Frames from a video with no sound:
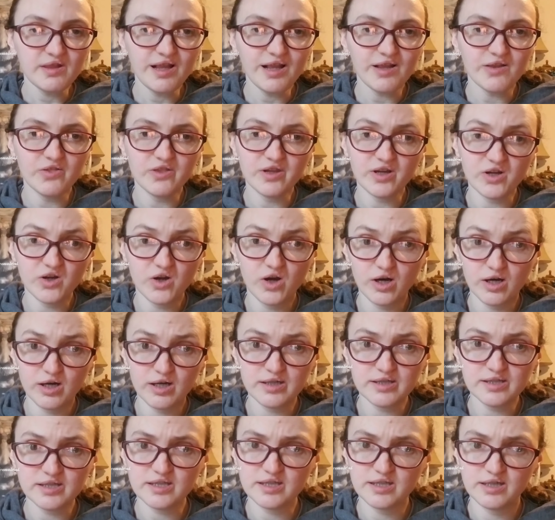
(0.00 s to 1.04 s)
The
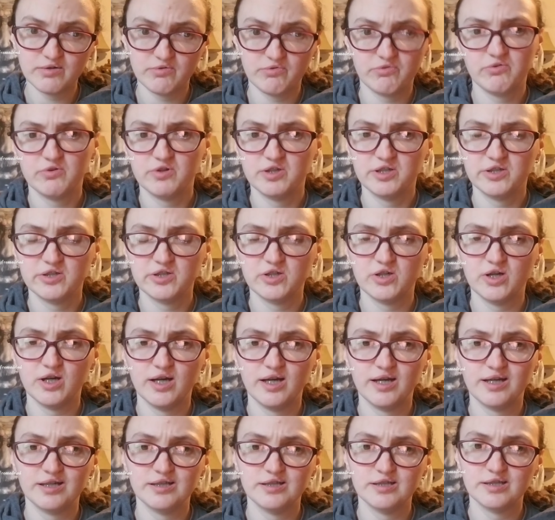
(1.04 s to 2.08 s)
cons of freeze
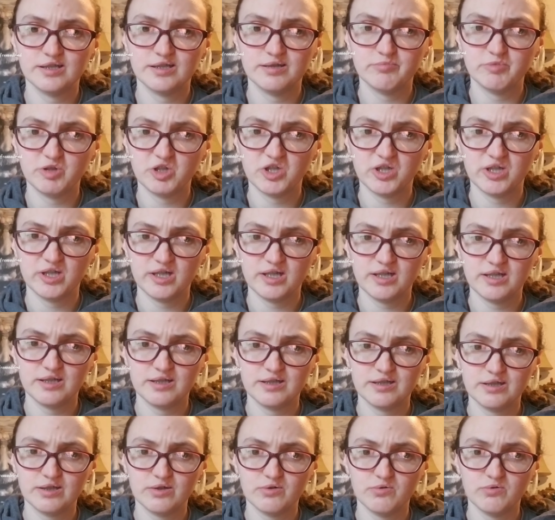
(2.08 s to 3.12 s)
drying is the
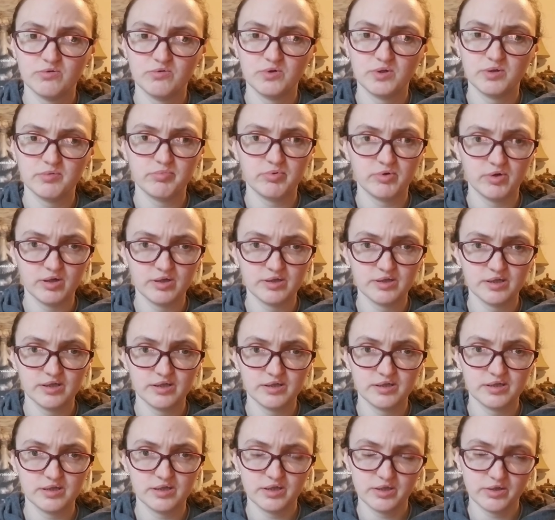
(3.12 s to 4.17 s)
machine or the
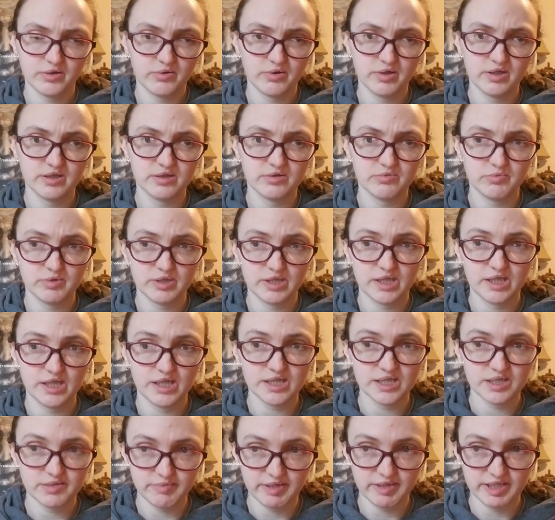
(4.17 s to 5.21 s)
process to do it is really
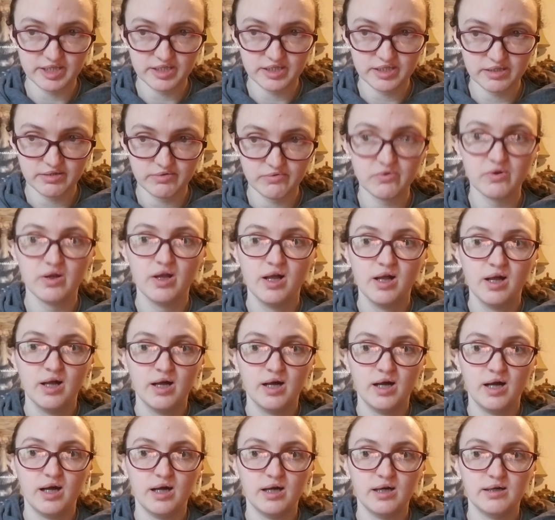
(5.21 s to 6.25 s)
expensive,
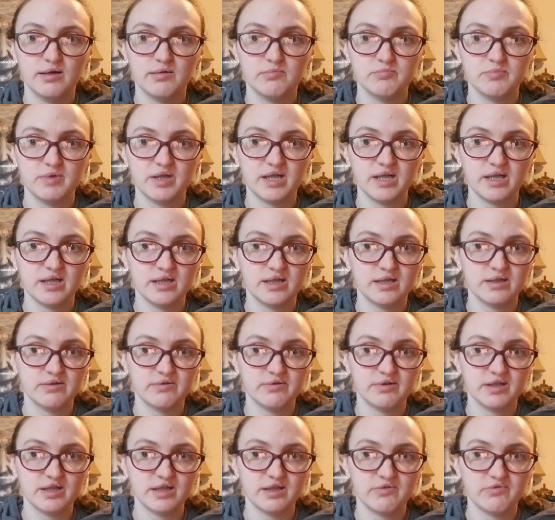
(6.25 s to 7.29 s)
and
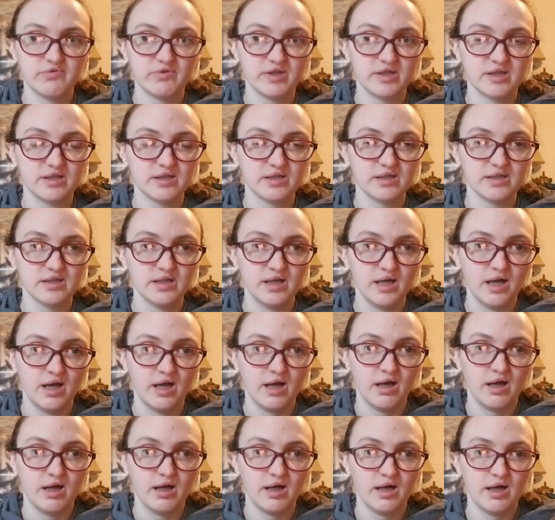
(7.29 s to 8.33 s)
if it's
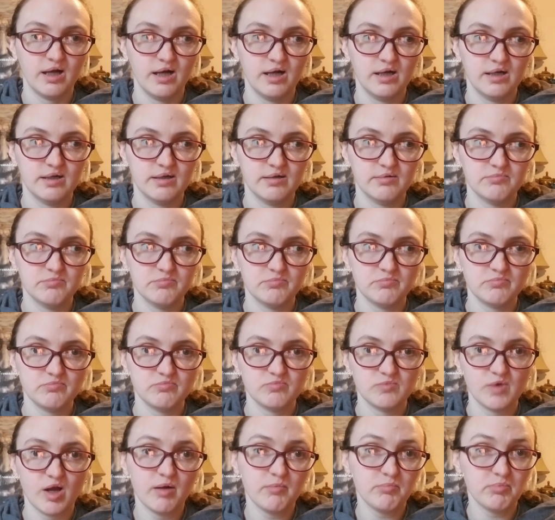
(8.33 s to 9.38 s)

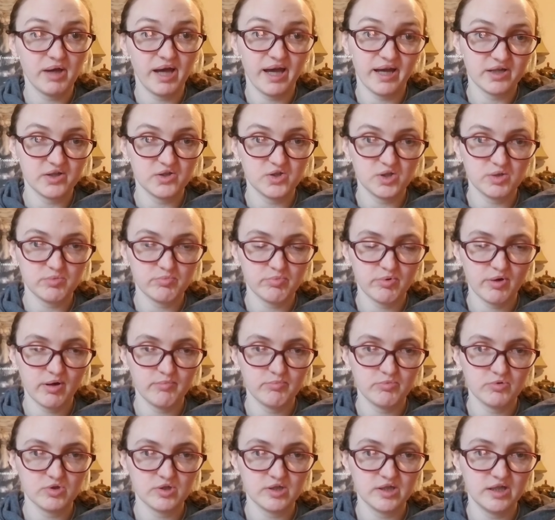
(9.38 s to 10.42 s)
not packaged
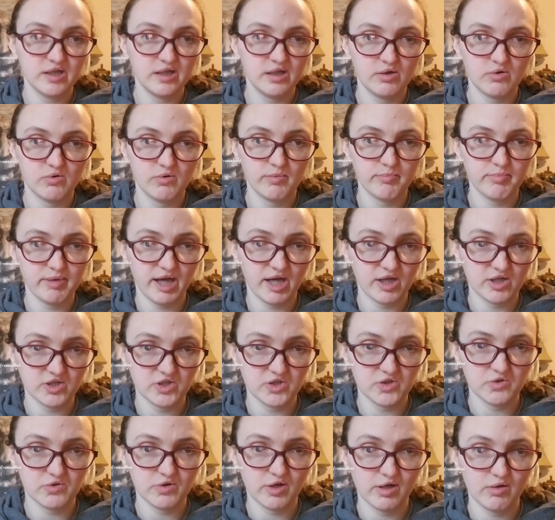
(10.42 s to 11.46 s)
properly or
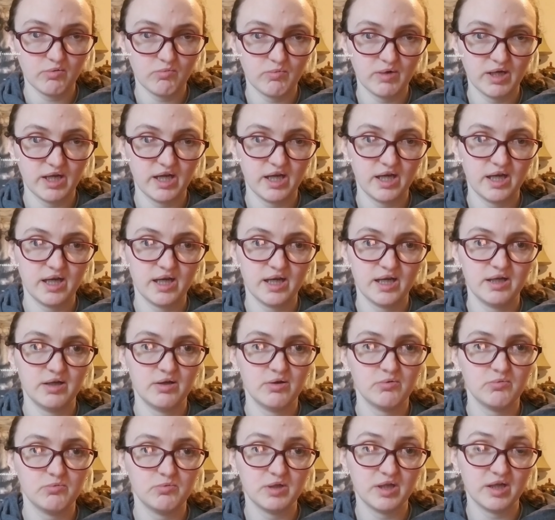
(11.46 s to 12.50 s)
packaged right away,
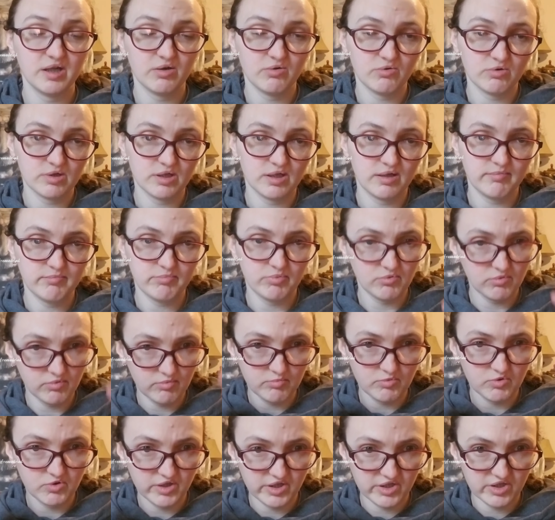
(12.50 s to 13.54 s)
it'll literally pull
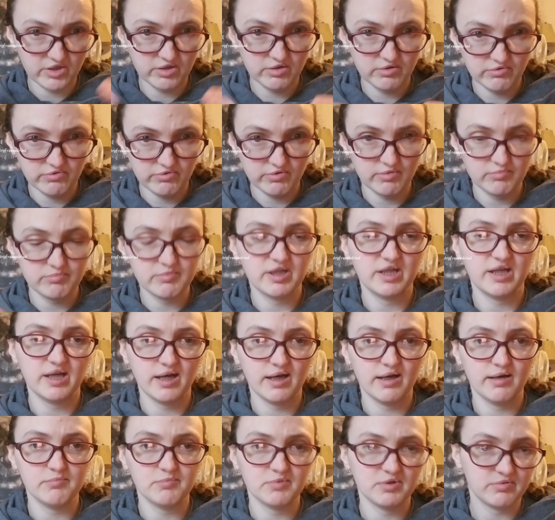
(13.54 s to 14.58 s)
moisture from the
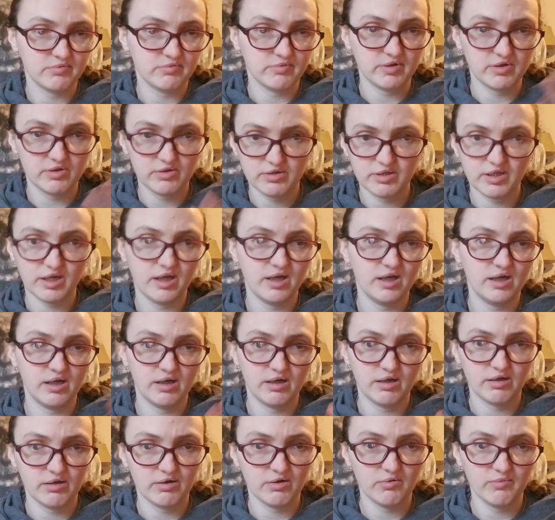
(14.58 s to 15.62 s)
atmosphere, the
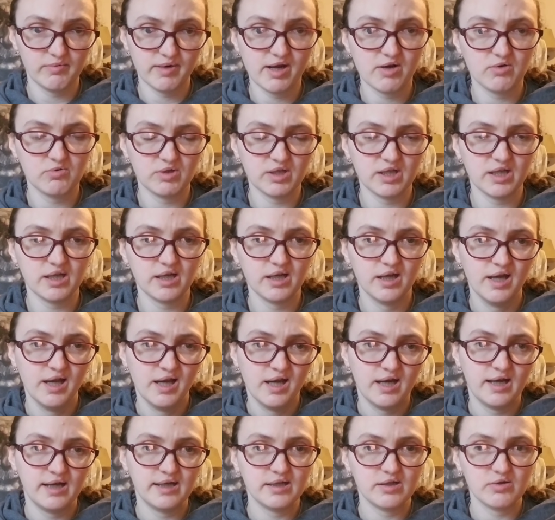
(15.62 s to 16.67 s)
air around it,
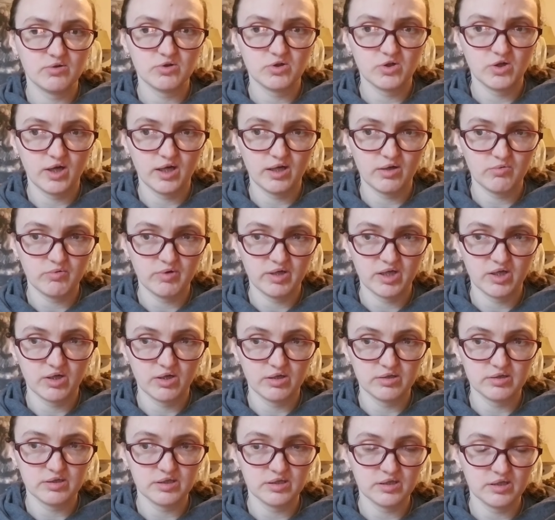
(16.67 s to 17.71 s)
and it'll try to
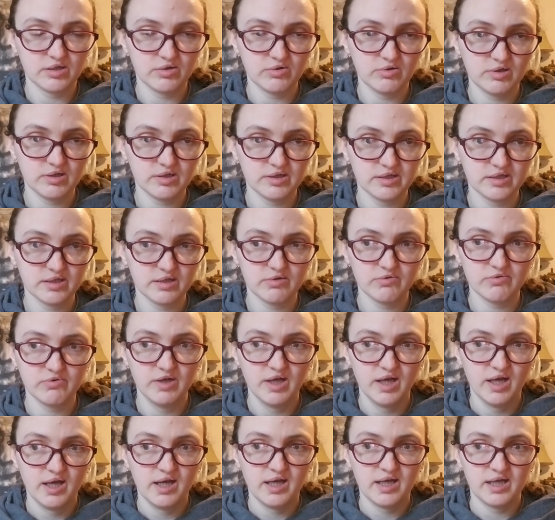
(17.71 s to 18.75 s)
reconstitute itself.
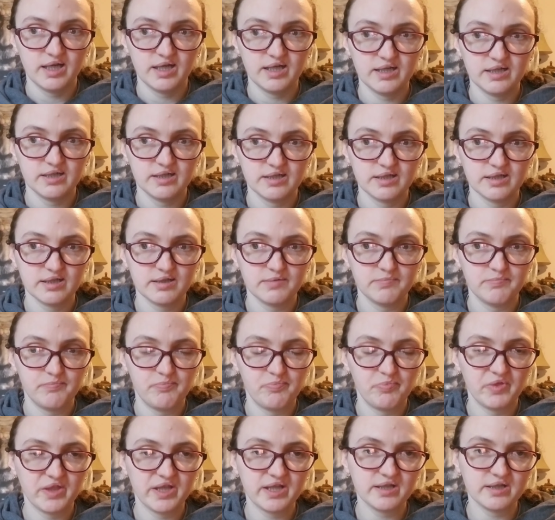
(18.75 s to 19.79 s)
And
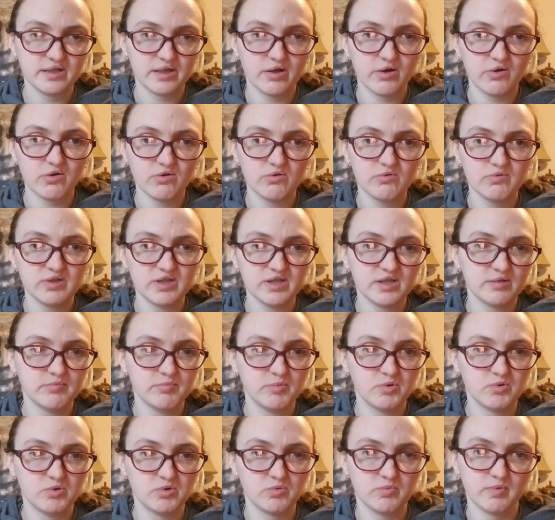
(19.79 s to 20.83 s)
it's not always the
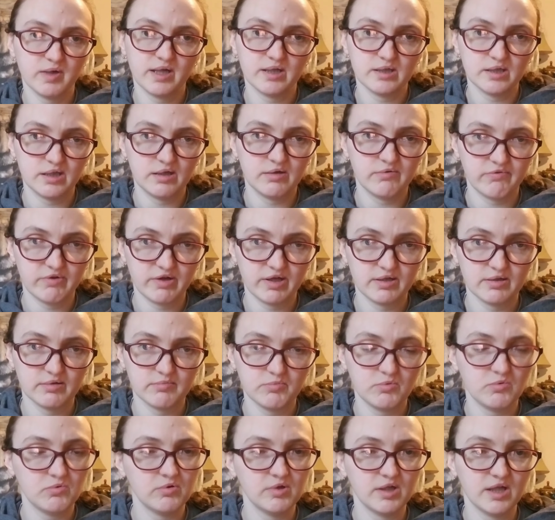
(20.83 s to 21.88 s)
most readily
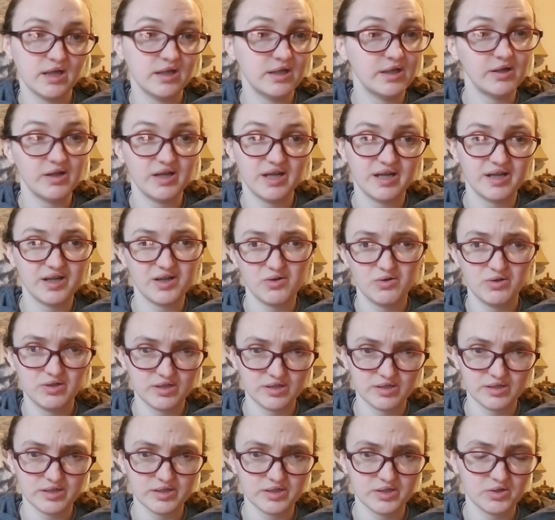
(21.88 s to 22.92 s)
available. Like, you can't go
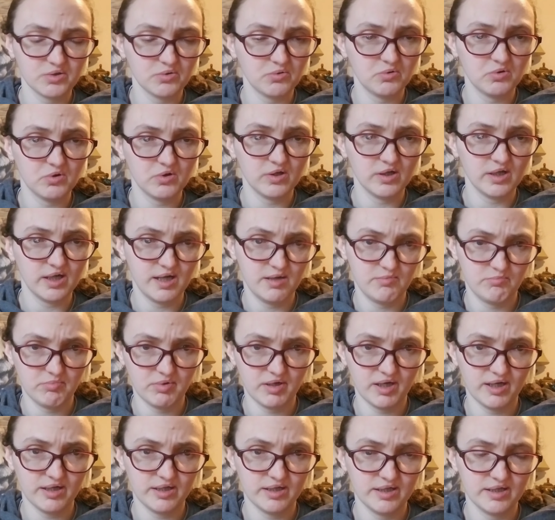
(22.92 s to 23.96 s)
into the store and
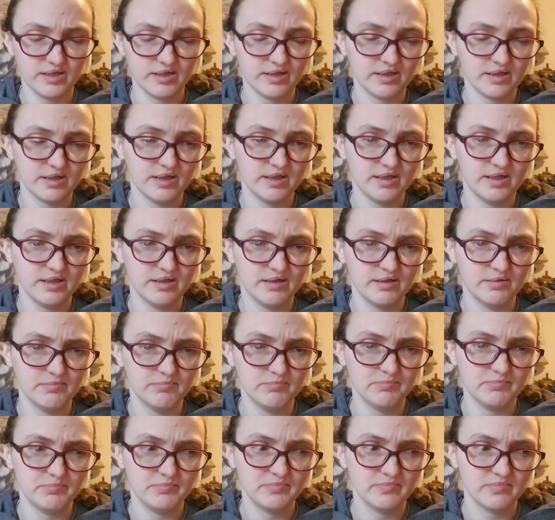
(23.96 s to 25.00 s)
buy it,
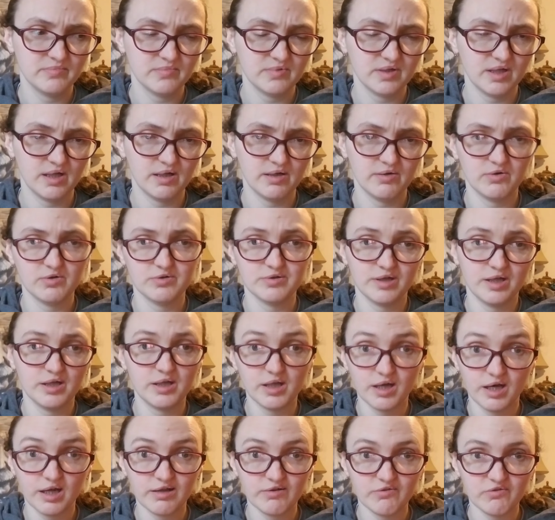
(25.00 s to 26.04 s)
a
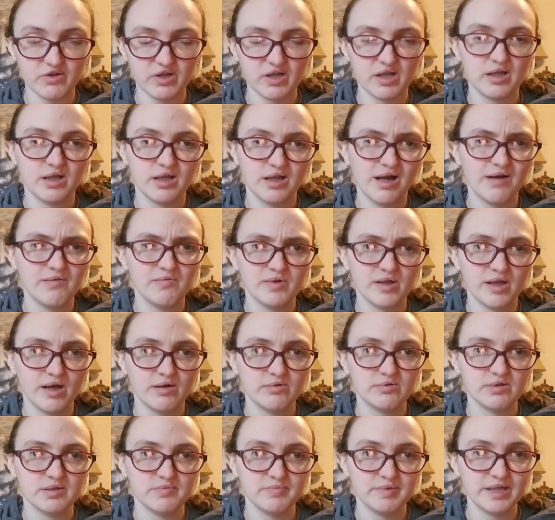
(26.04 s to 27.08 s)
lot of it, not
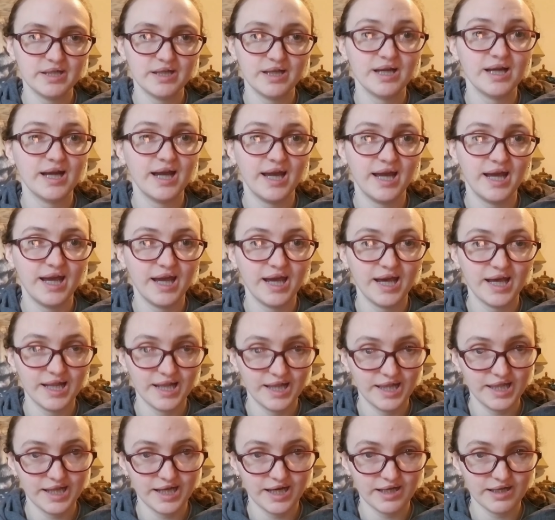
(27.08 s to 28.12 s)
without spending a
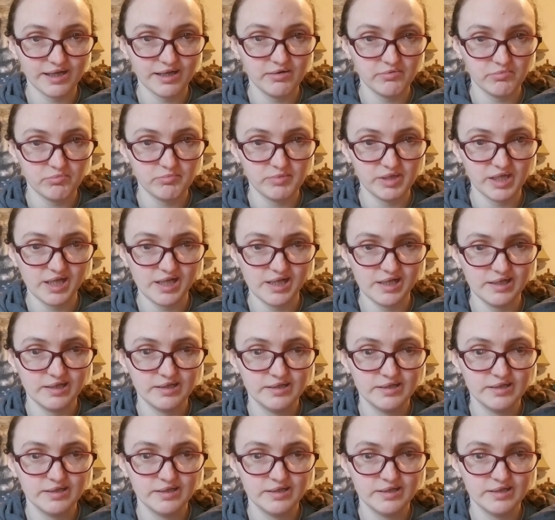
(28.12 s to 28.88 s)
lot of money.